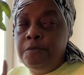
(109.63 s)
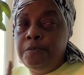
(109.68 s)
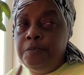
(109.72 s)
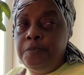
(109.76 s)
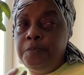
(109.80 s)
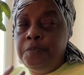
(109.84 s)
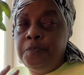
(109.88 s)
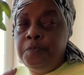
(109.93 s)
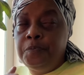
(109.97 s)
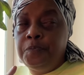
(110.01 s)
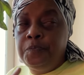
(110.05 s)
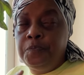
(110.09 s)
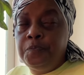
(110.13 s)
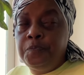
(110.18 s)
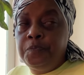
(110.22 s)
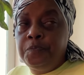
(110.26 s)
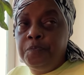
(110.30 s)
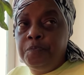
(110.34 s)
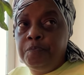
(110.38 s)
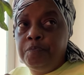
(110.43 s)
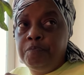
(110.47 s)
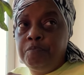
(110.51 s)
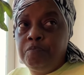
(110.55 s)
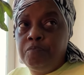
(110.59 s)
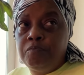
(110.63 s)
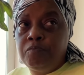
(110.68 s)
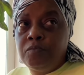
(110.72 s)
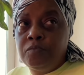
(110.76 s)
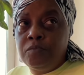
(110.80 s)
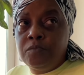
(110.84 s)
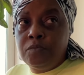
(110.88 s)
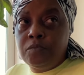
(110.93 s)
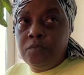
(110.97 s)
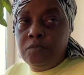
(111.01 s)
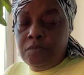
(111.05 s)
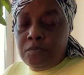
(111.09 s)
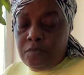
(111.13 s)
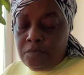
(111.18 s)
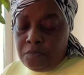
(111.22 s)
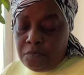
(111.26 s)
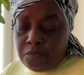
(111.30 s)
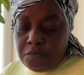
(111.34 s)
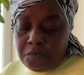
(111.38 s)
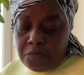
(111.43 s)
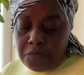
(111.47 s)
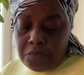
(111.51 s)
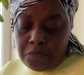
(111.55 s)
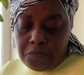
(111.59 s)

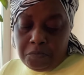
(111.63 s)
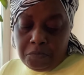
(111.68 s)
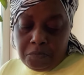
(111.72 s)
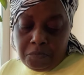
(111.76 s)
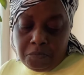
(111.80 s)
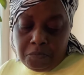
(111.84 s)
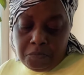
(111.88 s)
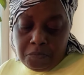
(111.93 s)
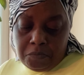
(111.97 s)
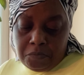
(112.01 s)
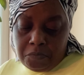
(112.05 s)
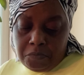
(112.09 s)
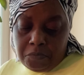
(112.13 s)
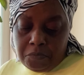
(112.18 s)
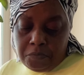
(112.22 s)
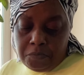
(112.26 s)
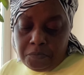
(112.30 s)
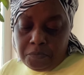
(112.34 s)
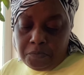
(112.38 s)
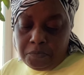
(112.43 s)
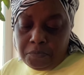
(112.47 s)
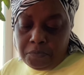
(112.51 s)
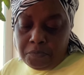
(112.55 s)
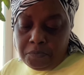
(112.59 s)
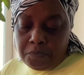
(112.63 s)
Nothing is said.